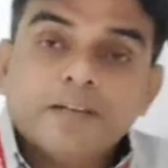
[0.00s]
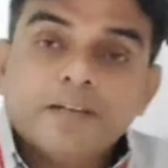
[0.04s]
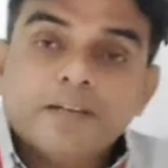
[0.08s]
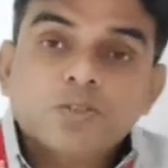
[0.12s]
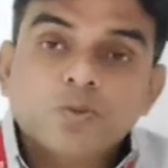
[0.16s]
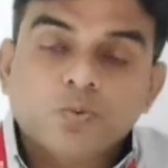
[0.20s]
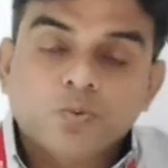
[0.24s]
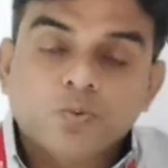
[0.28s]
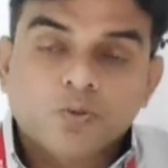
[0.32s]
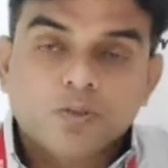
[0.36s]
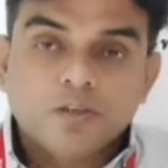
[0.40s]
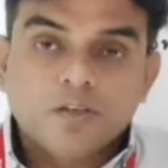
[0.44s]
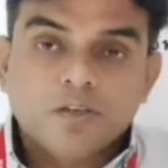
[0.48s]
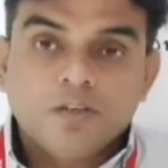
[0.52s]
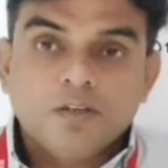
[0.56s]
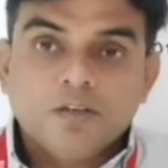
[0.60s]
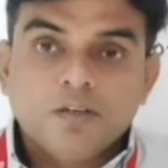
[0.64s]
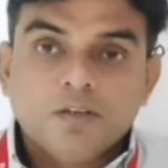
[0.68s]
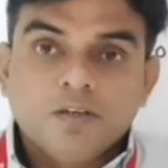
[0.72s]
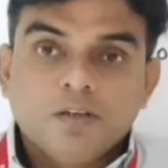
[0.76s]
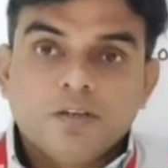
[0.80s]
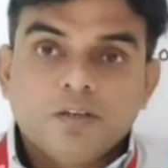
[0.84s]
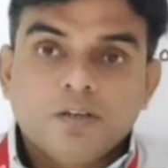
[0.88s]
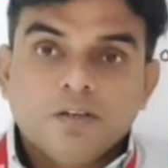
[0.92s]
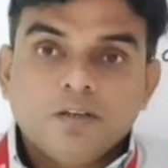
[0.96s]
by 2.
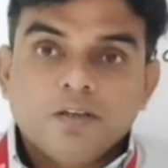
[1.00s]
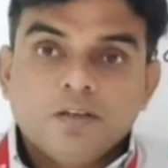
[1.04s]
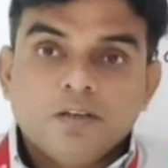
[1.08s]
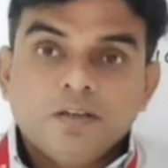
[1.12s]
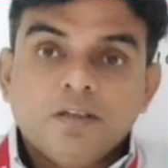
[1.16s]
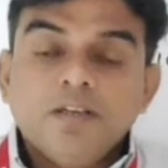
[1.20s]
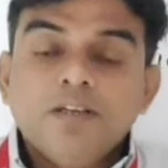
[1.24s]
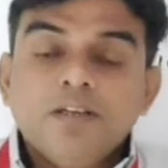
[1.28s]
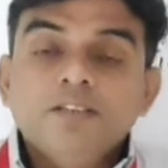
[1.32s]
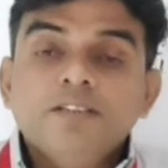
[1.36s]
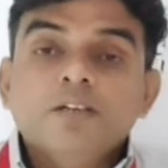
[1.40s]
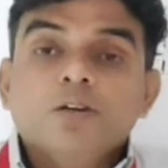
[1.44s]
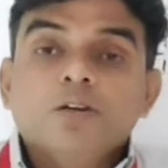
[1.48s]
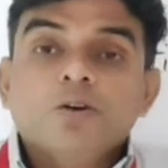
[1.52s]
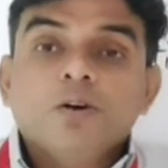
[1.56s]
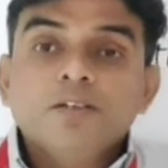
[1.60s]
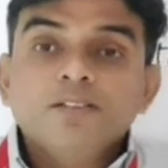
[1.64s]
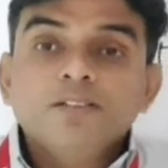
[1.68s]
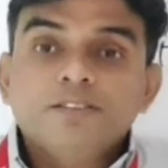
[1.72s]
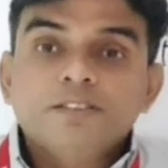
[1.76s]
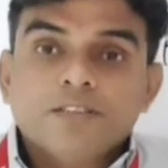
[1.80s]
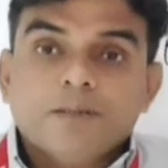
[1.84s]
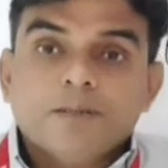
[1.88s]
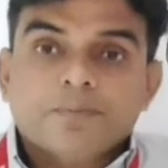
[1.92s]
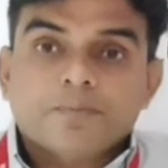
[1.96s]
Here is the
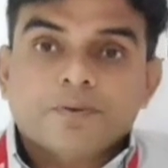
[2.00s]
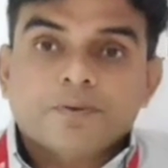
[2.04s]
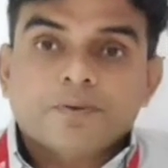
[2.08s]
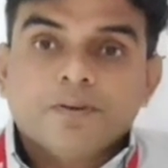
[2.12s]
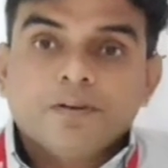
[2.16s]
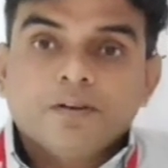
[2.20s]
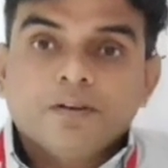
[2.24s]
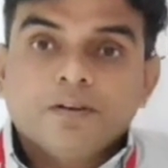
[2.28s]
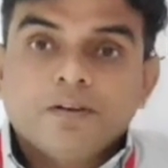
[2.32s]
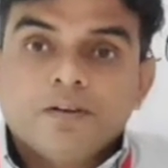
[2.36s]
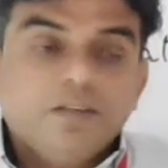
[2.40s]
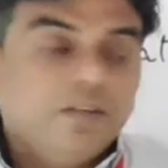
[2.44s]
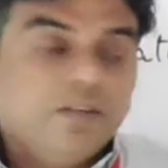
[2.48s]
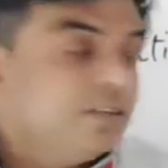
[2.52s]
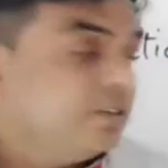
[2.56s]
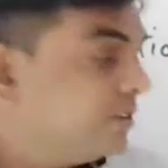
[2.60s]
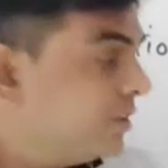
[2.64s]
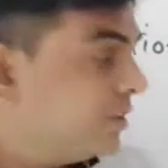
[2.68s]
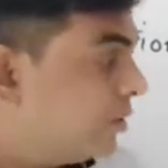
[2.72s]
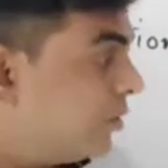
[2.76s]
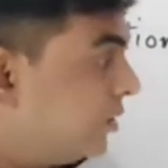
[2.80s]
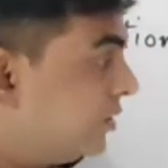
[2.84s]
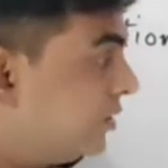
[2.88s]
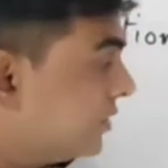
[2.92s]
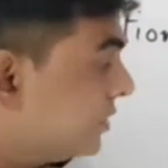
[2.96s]
concept. Here is
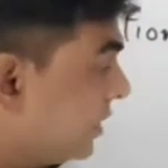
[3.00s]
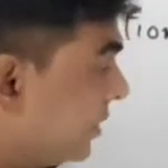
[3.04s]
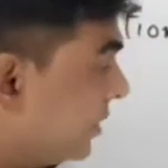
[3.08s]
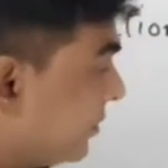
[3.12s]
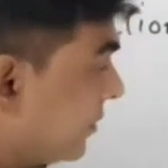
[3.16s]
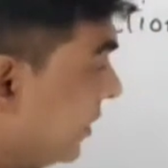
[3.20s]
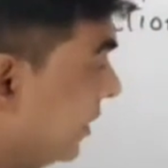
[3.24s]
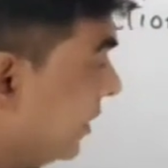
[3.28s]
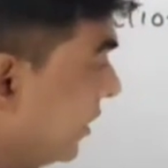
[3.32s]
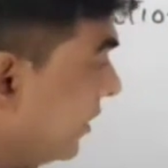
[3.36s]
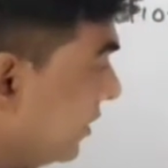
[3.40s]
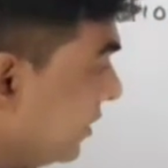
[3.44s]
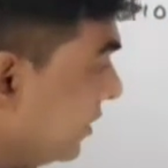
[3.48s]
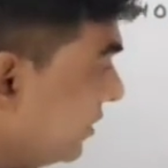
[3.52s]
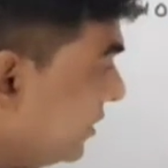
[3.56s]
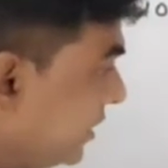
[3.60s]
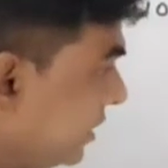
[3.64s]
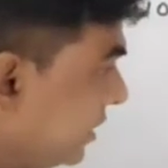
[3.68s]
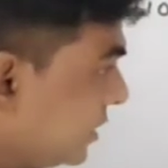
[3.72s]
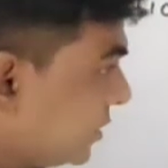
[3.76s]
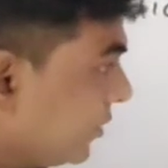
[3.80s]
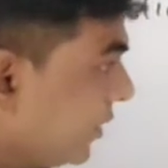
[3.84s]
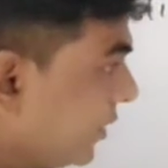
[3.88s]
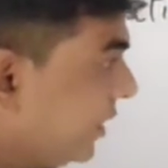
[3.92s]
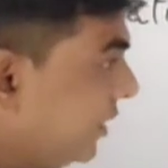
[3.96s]
the concept.
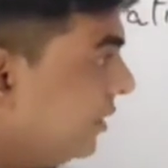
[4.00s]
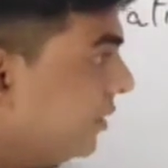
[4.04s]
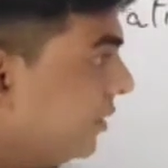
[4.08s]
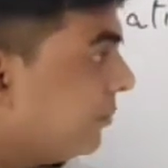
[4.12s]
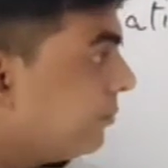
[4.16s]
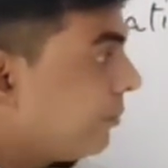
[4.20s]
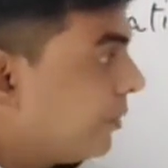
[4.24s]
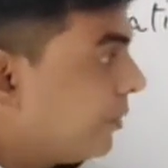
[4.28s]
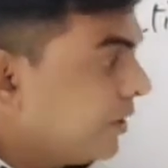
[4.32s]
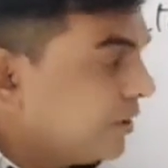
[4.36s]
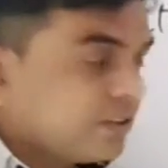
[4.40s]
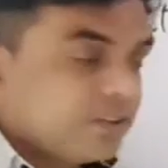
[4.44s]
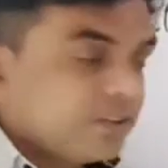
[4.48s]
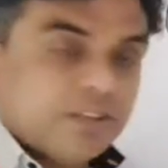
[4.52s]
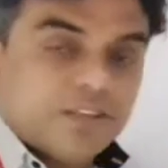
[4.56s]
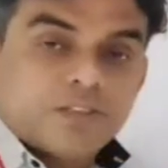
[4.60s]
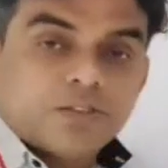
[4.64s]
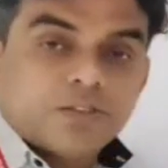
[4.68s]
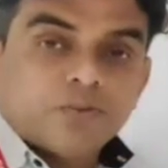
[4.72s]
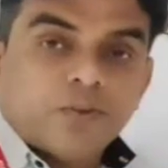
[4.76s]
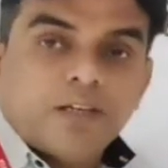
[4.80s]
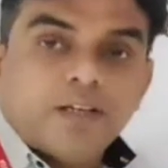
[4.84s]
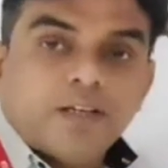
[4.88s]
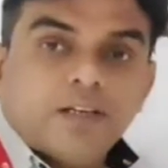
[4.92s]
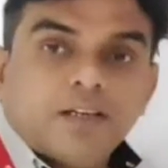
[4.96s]
This one plus
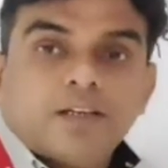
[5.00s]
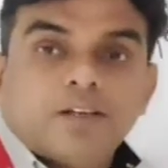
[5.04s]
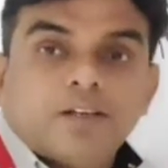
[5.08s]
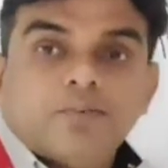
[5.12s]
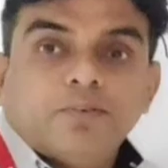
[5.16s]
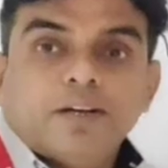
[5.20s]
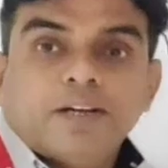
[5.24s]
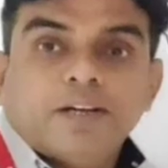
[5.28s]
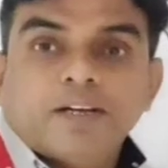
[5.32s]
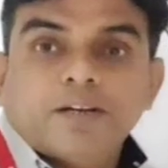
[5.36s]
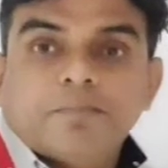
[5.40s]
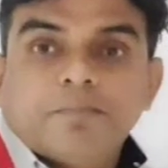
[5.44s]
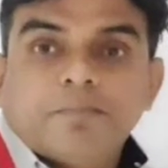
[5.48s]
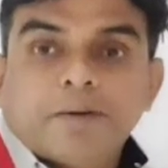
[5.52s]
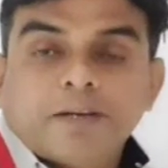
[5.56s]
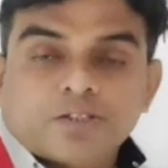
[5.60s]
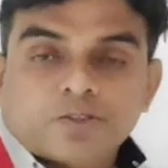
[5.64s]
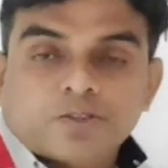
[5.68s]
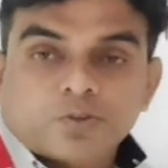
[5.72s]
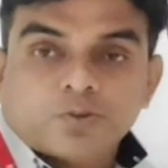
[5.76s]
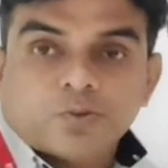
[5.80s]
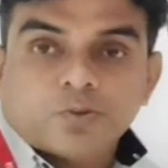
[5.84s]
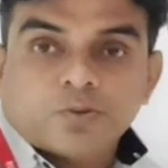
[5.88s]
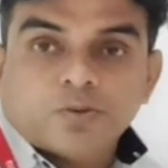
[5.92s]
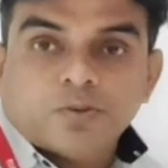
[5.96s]
this one divided by
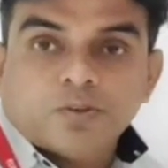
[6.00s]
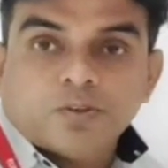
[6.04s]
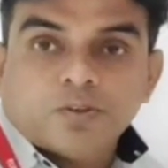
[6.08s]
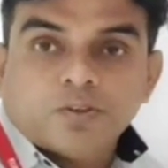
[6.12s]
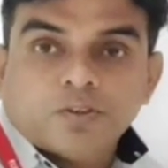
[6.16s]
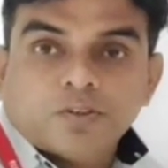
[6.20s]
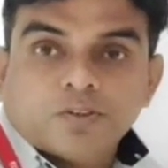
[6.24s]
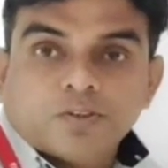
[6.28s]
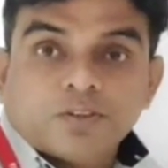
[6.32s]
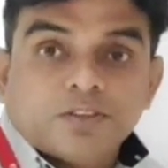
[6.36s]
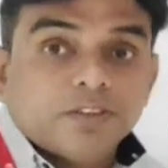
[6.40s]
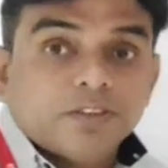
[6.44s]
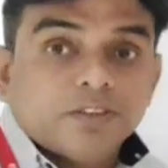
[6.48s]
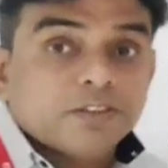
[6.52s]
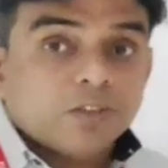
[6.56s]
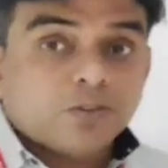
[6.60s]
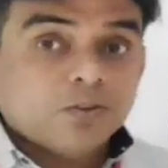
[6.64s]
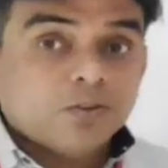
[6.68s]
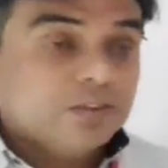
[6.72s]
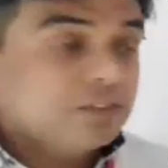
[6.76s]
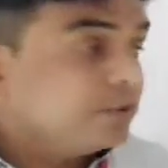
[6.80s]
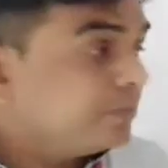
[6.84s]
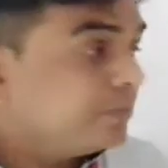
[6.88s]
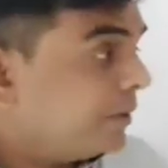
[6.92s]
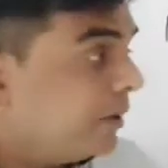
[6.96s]
2. This is the
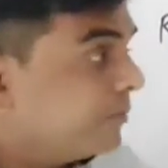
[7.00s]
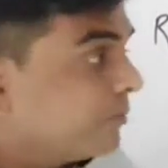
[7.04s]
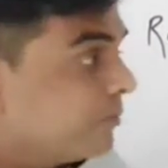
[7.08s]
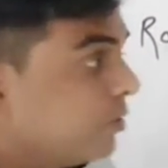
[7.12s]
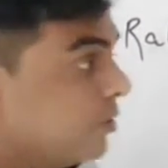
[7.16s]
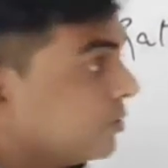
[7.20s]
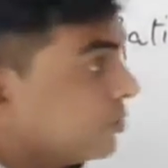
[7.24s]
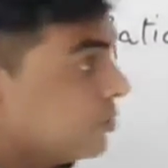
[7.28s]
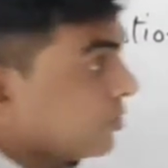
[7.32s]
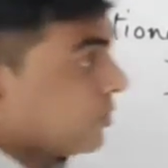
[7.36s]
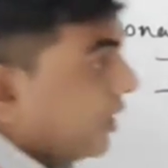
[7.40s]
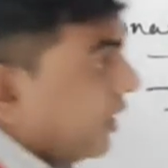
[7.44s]
concept. I am going to